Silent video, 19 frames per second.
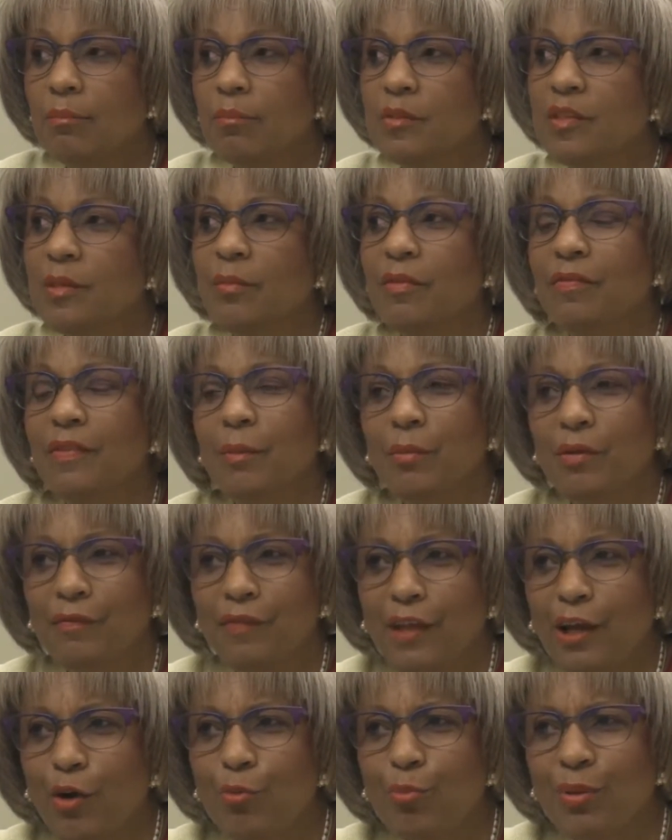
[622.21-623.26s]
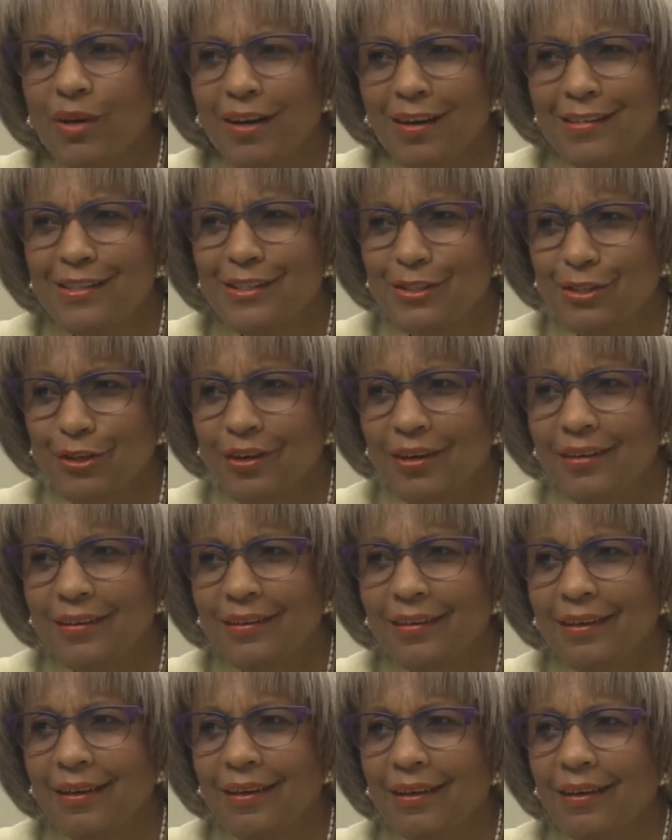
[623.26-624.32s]
Some of them have now passed
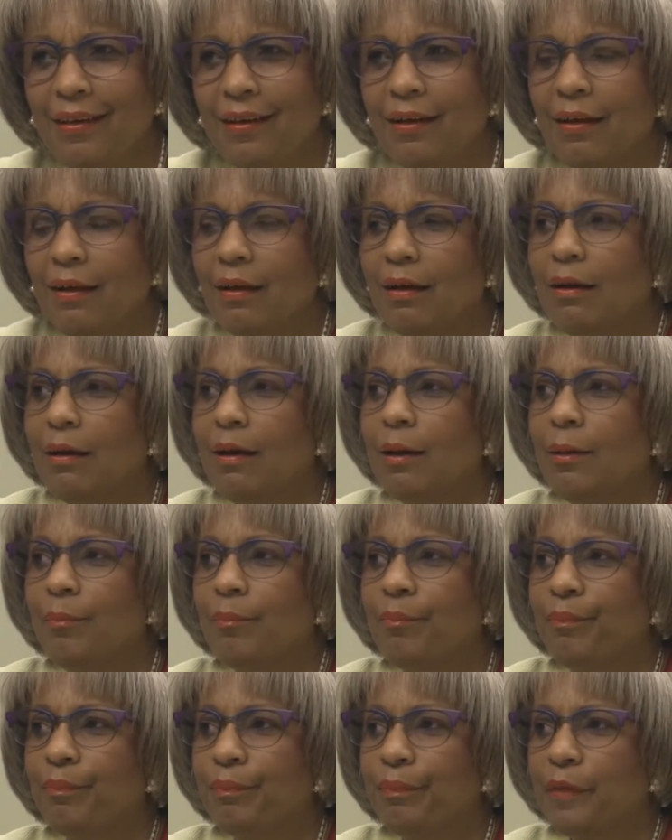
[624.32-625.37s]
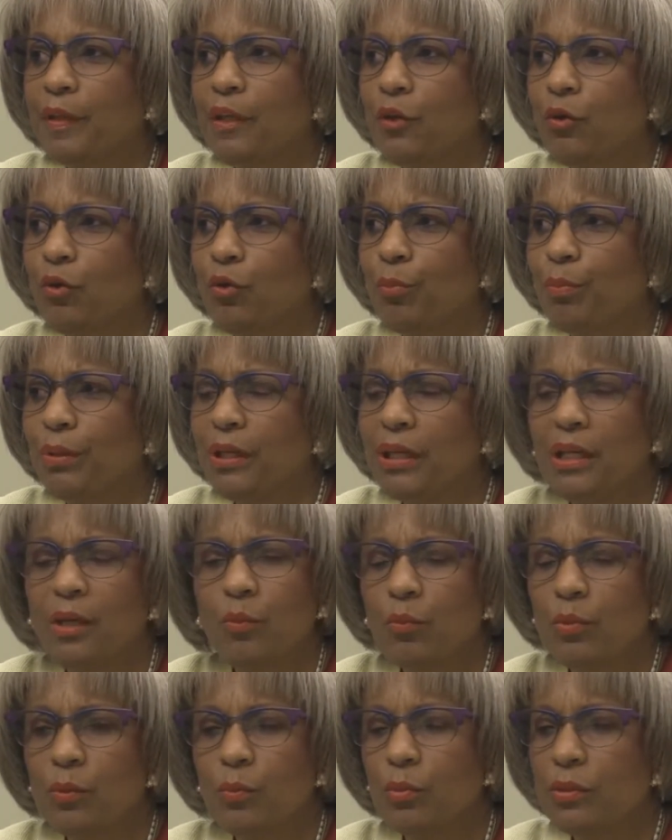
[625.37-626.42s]
on. But
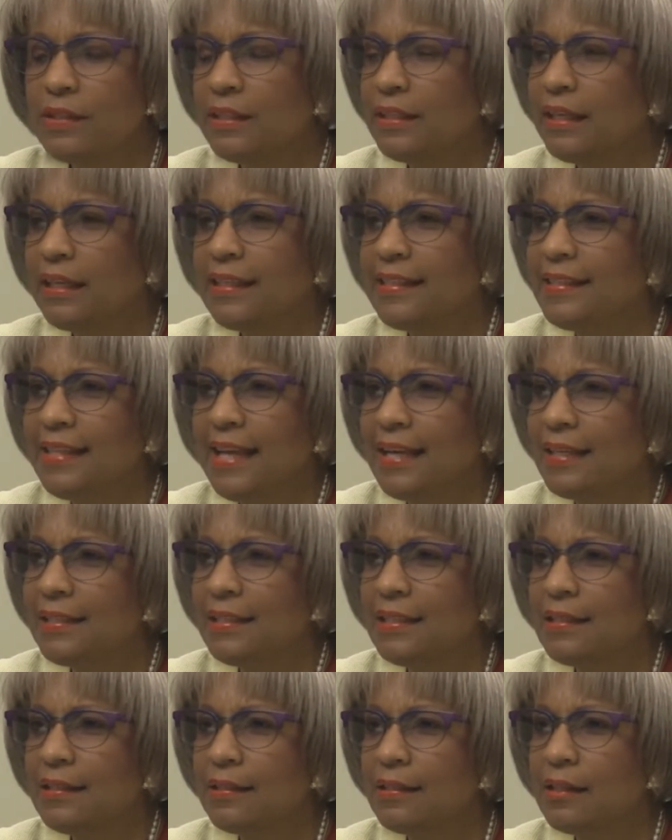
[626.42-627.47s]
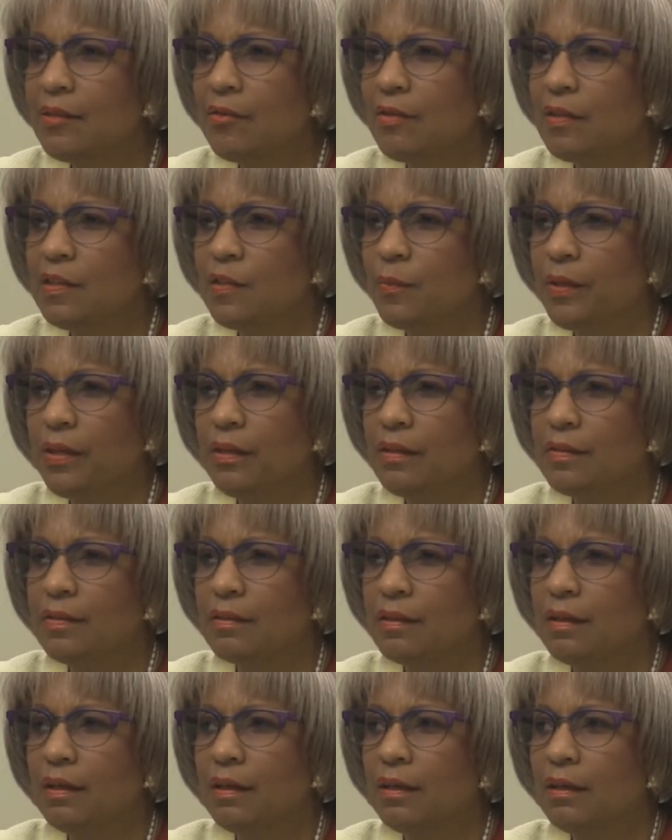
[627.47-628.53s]
it was an exciting series
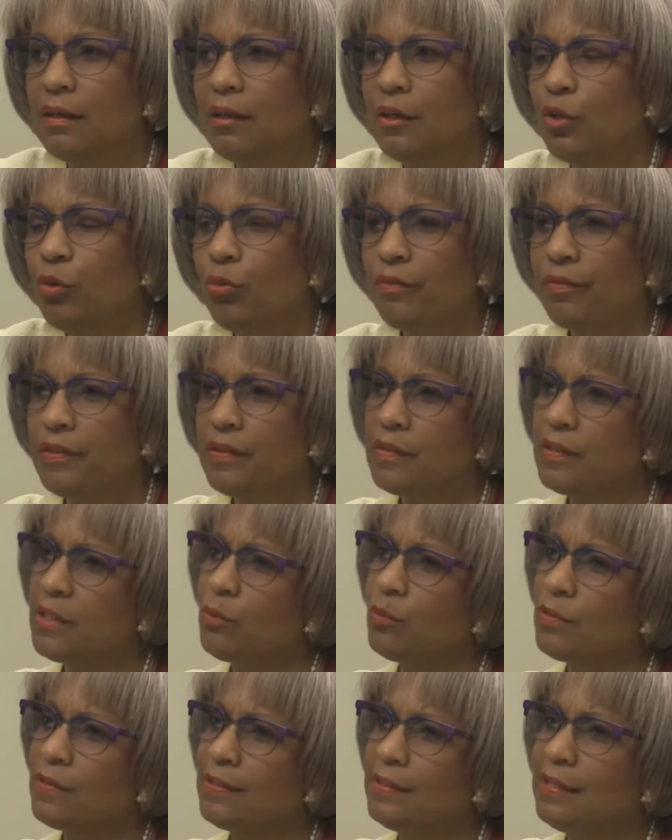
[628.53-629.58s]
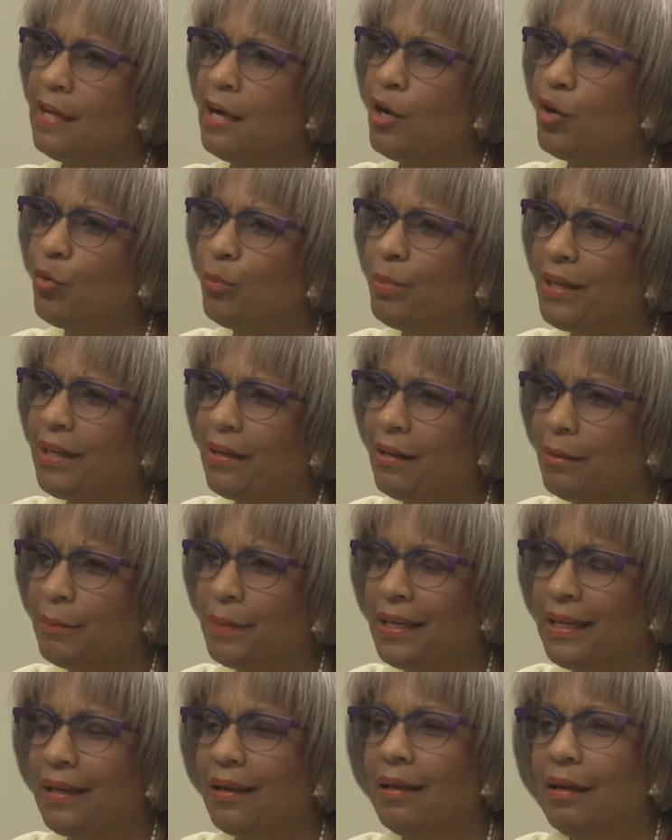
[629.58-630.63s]
because Law of the Sea was now
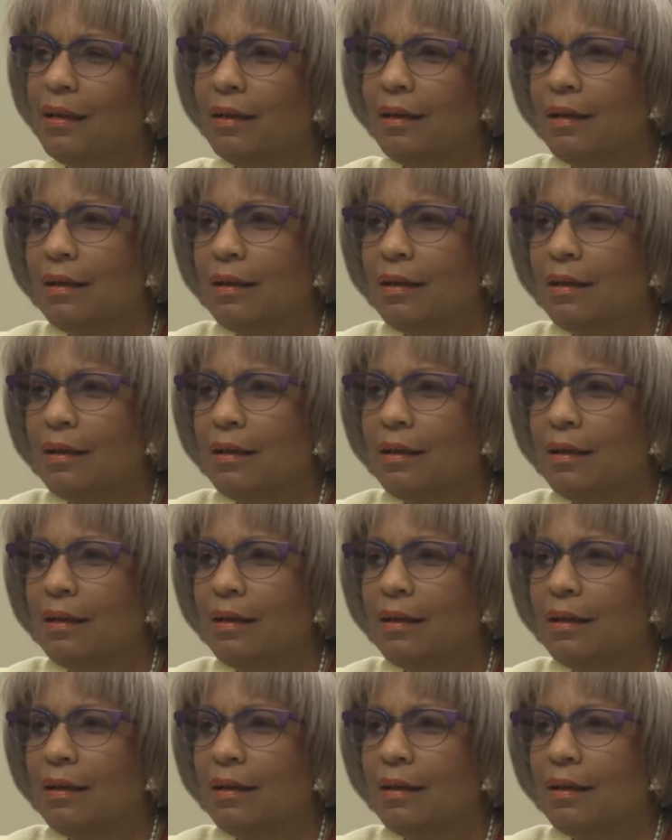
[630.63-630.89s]
becoming